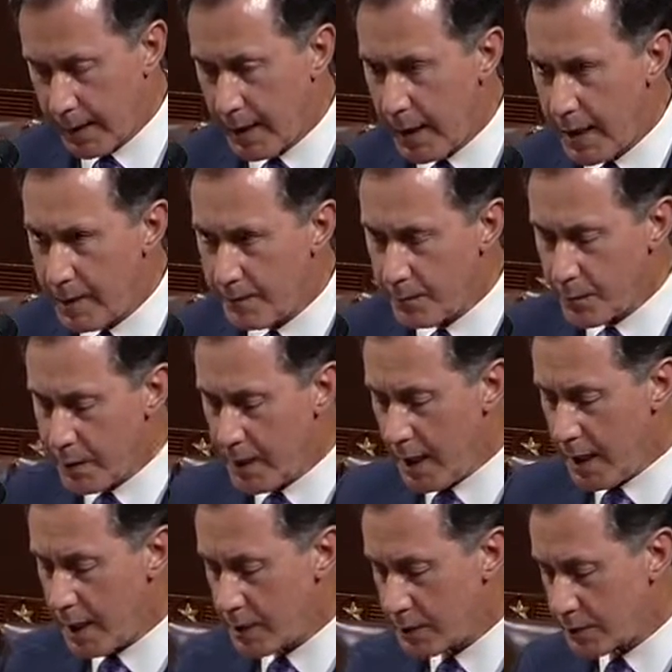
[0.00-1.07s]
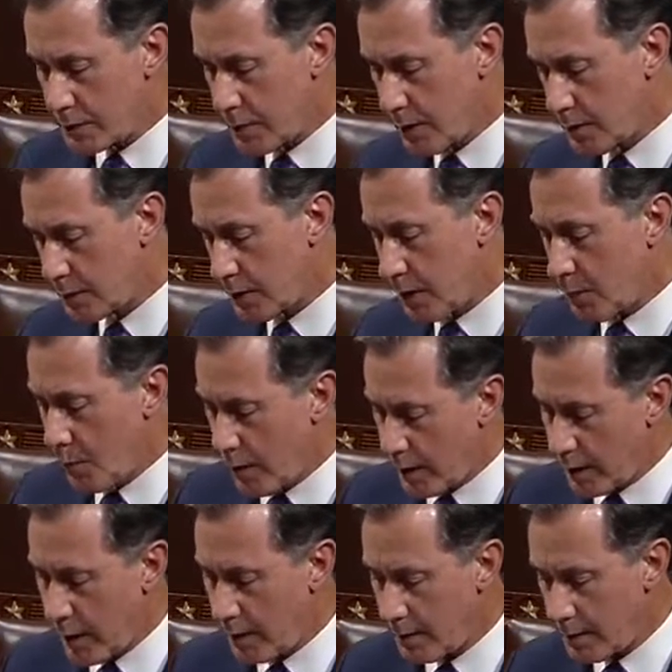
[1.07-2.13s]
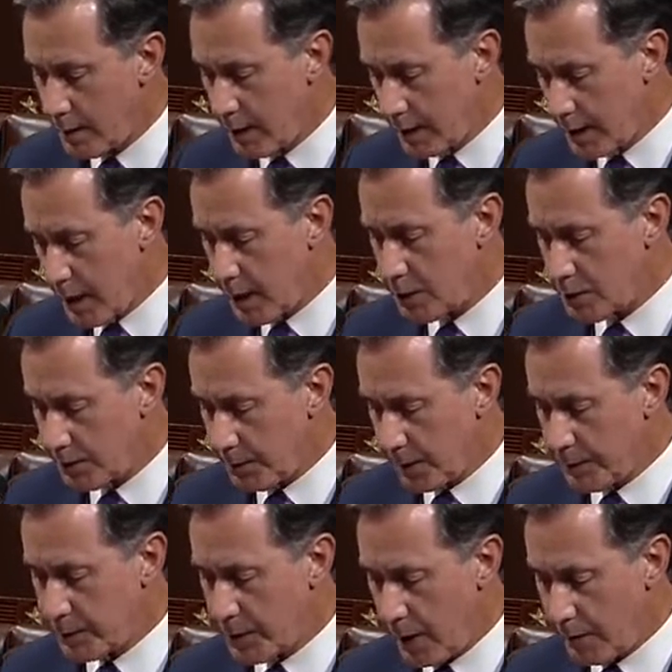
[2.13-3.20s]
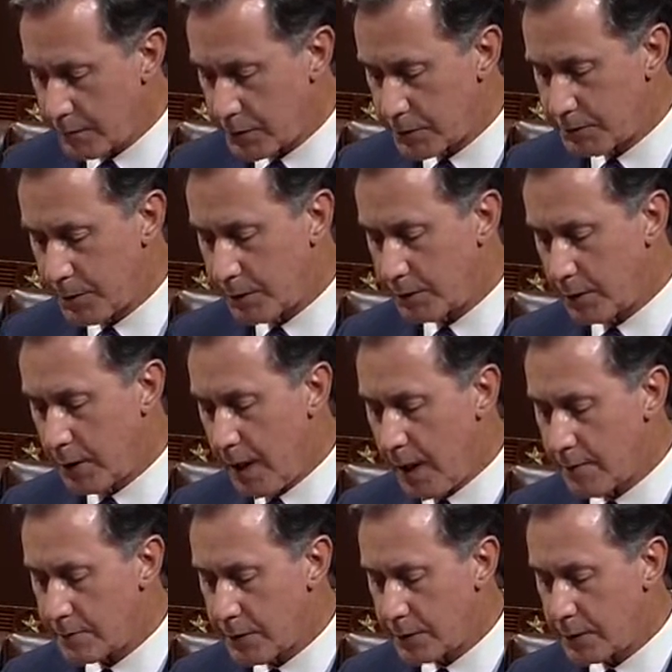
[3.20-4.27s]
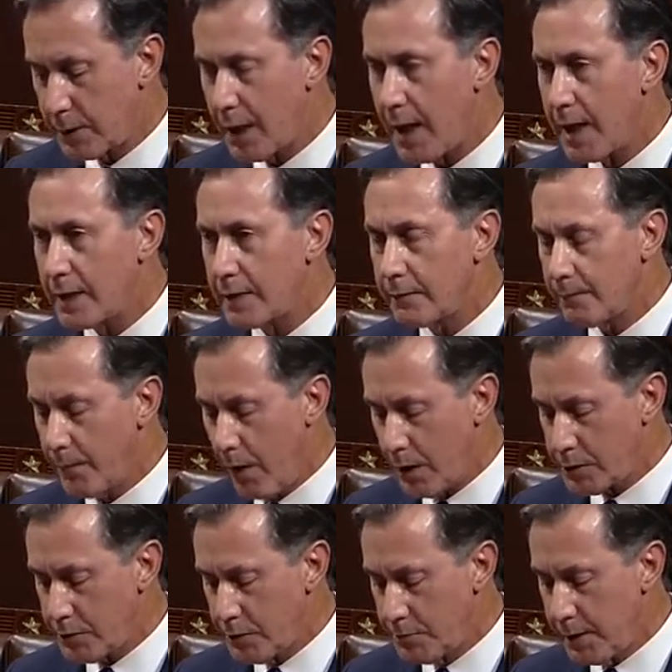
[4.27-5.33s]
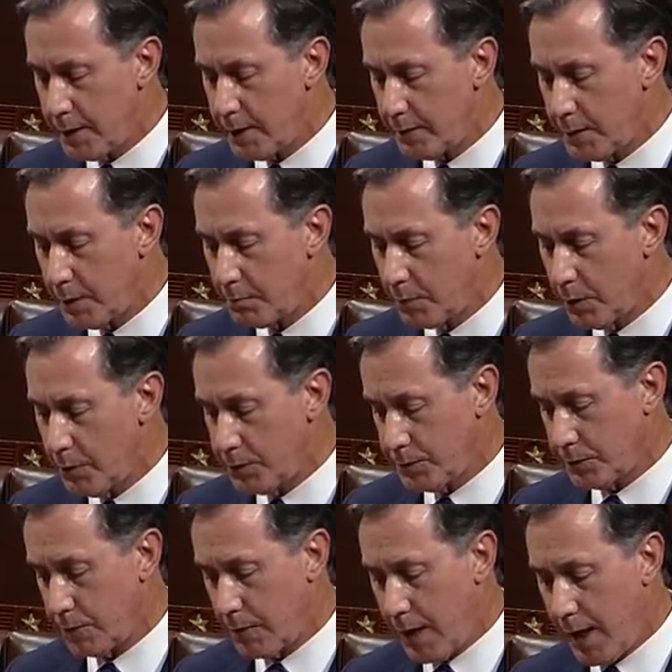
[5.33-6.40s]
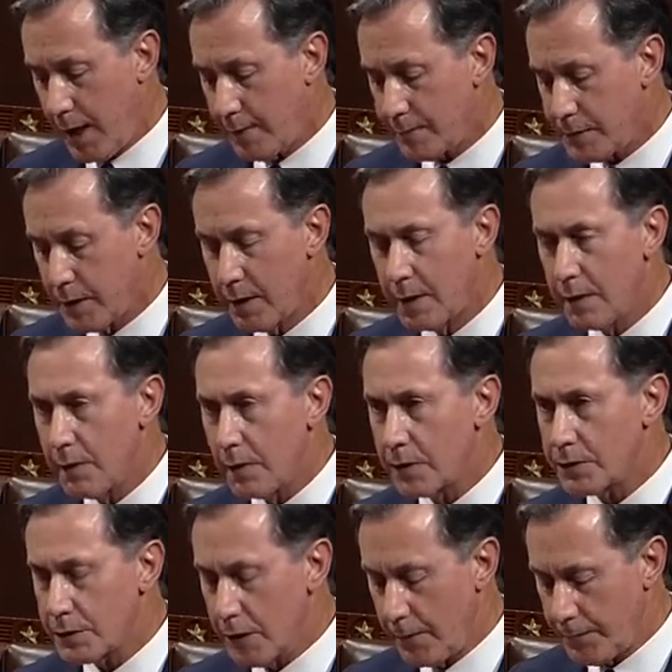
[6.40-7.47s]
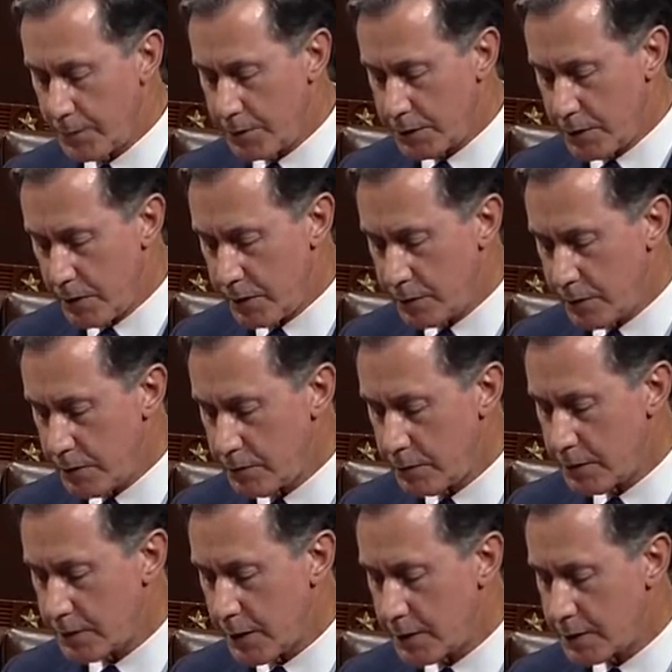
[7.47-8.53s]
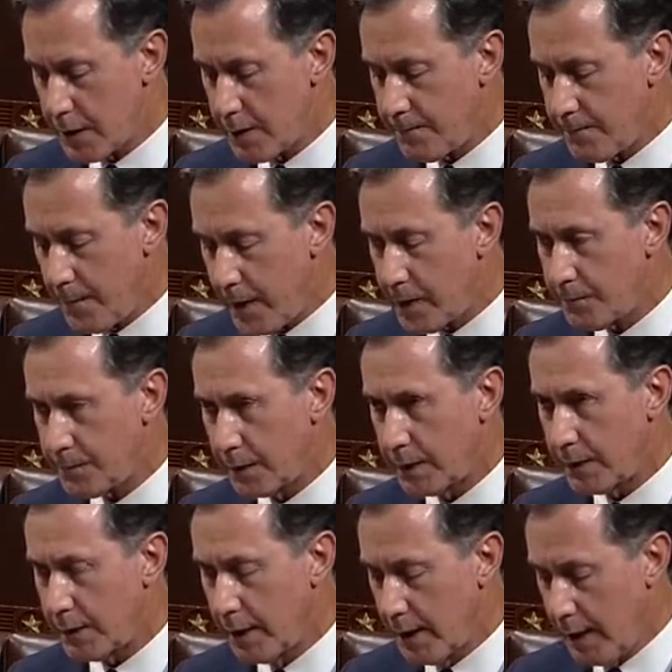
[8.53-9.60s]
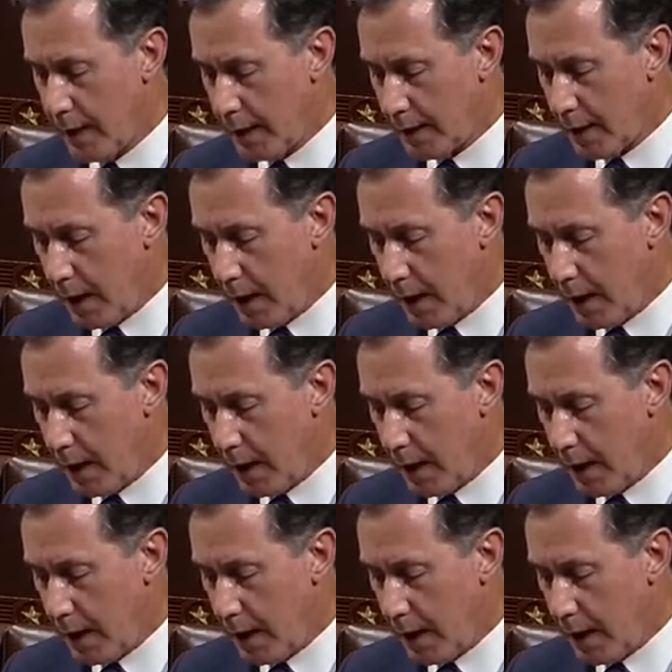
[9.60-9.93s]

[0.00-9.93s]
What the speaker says: Every day, somewhere in our nation, police officers put their lives on the line, and far too many of them lose their lives or suffer serious injuries as they faithfully and